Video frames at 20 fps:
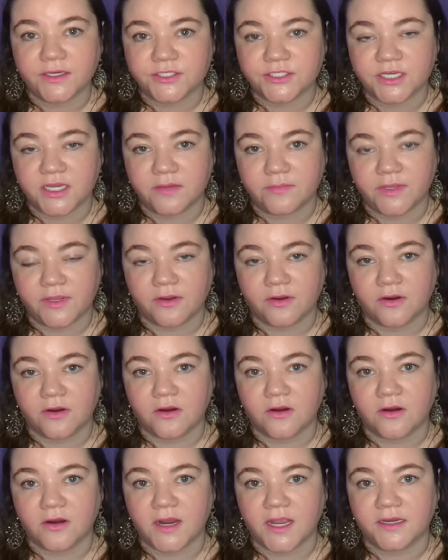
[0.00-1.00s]
shaming
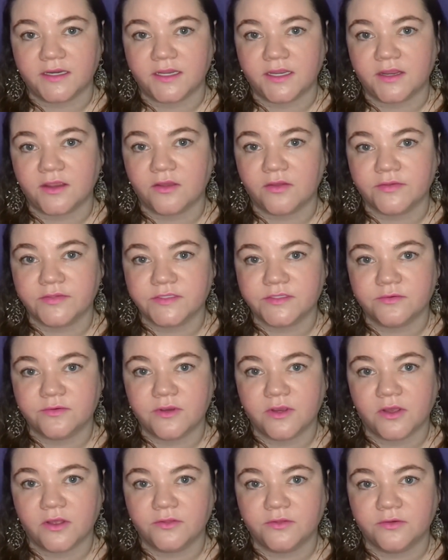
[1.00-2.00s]
her, and he also
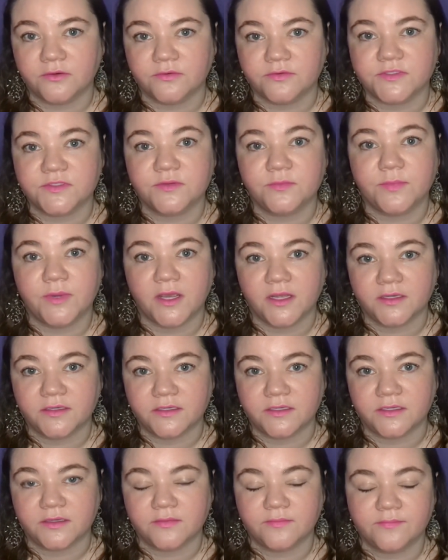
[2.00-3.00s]
called her
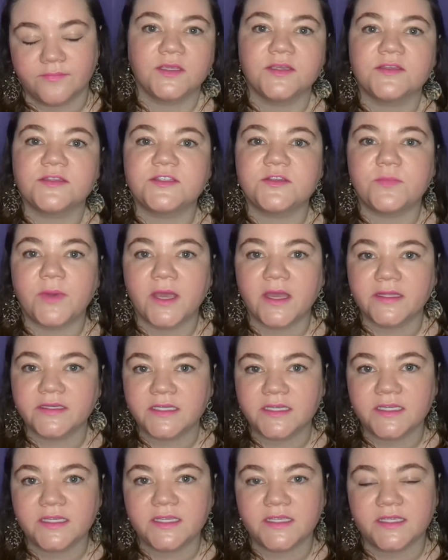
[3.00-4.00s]
Supandi.
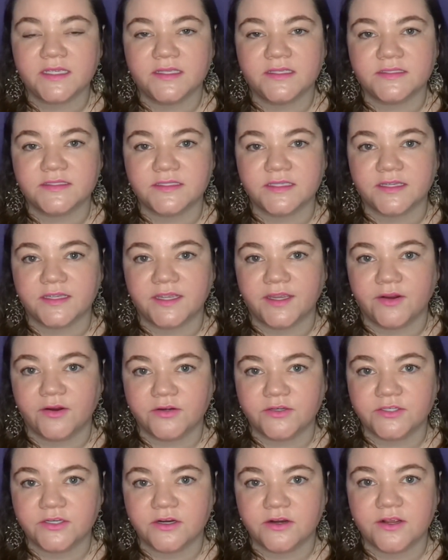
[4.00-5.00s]
Supandi is a
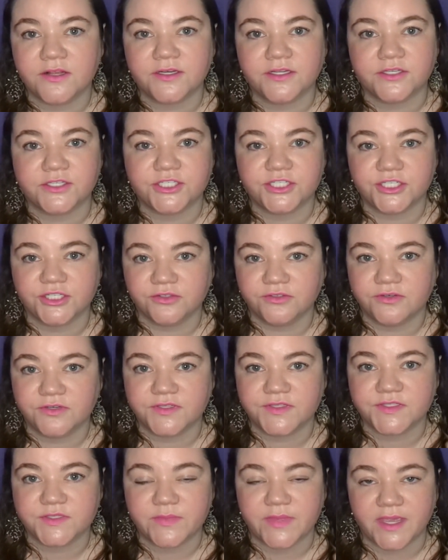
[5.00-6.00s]
character in a
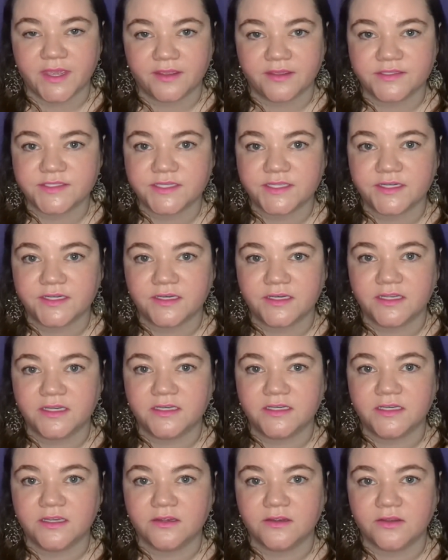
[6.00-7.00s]
children's magazine in
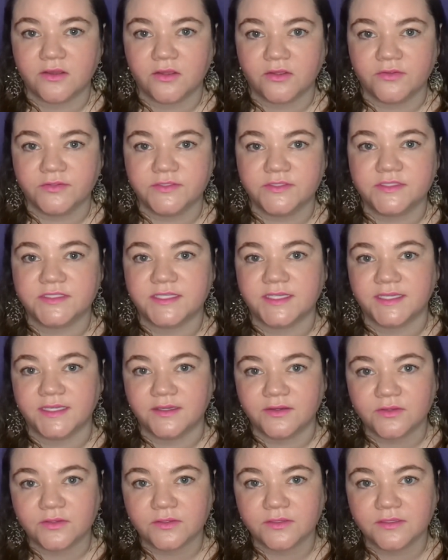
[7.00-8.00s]
India called
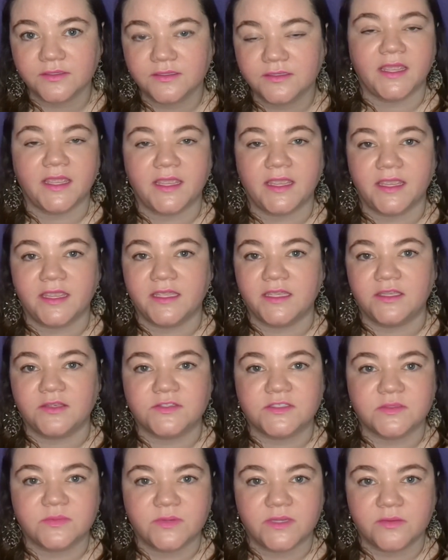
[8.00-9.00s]
Tinkle. It
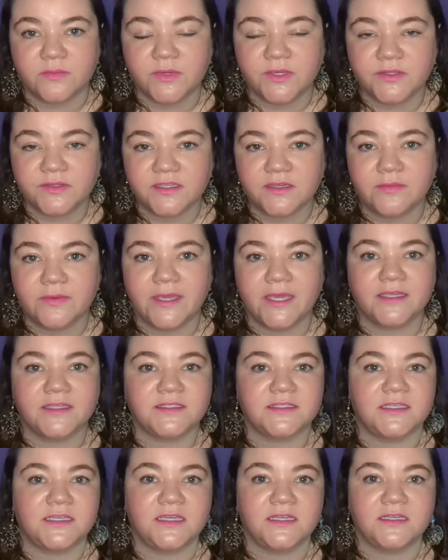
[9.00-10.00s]
used to be a monthly
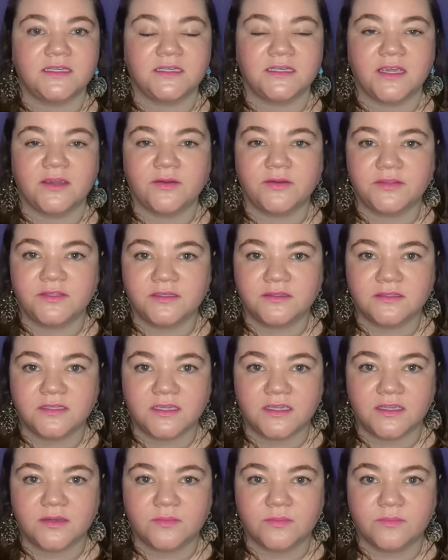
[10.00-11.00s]
magazine, now I think
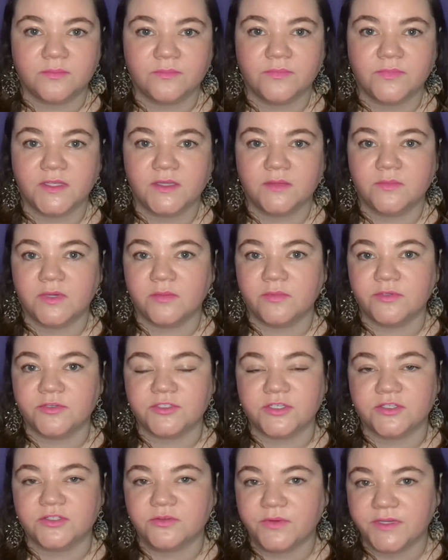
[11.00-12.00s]
they
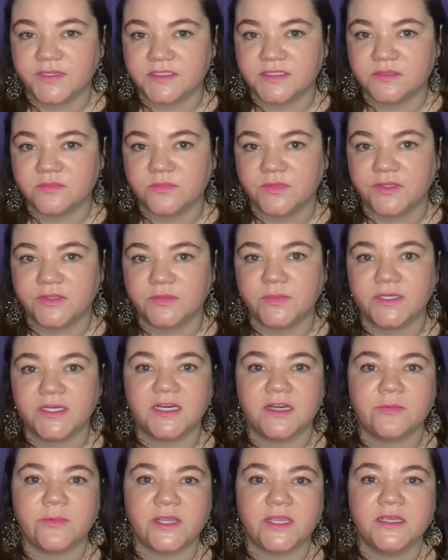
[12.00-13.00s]
publish it twice a month, but
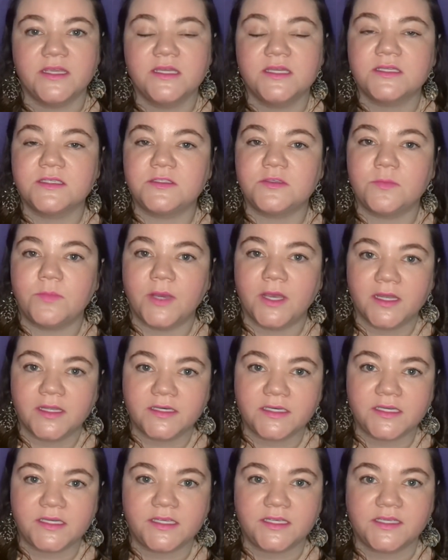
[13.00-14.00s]
anyway,
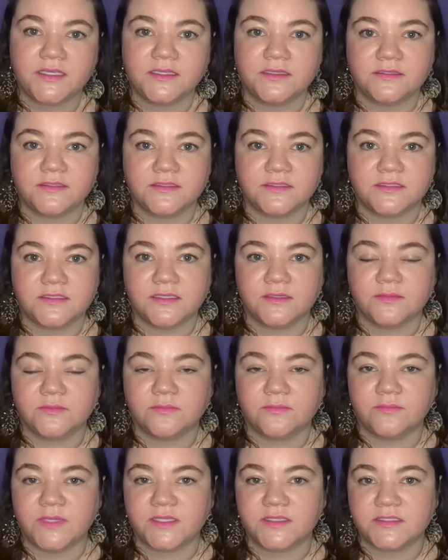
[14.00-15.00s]
Supandi is
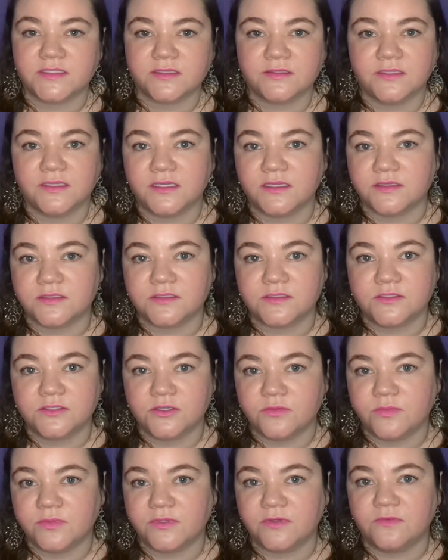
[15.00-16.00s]
basically a
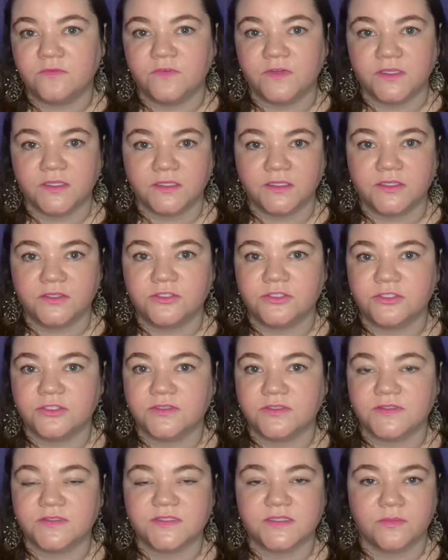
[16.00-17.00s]
stupid
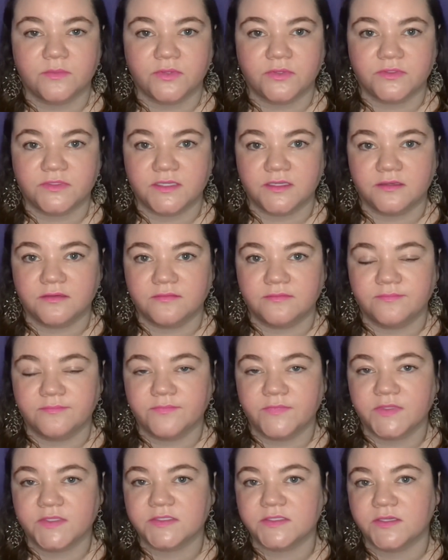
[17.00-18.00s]
village simpleton.
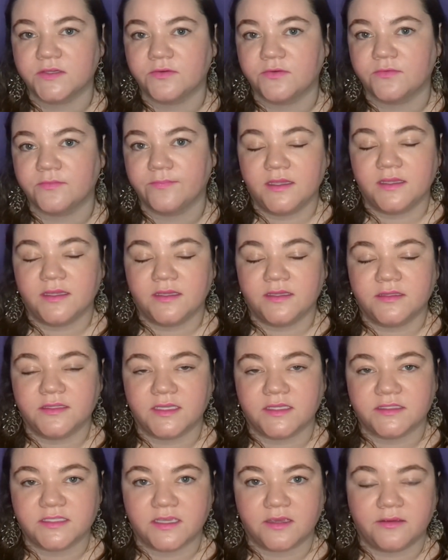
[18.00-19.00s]
So
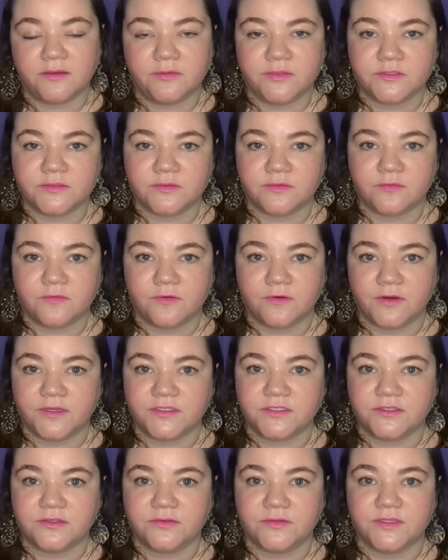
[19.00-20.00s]
that's how he was referring
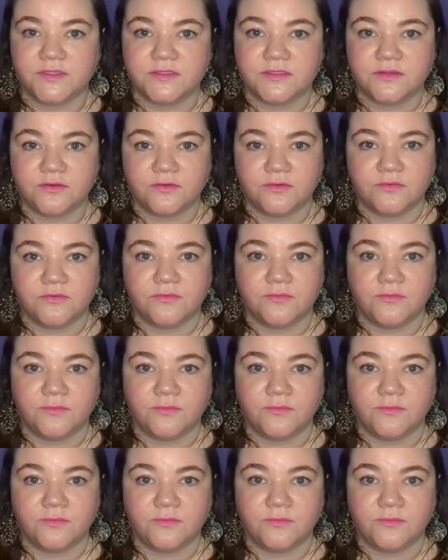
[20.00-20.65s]
to his new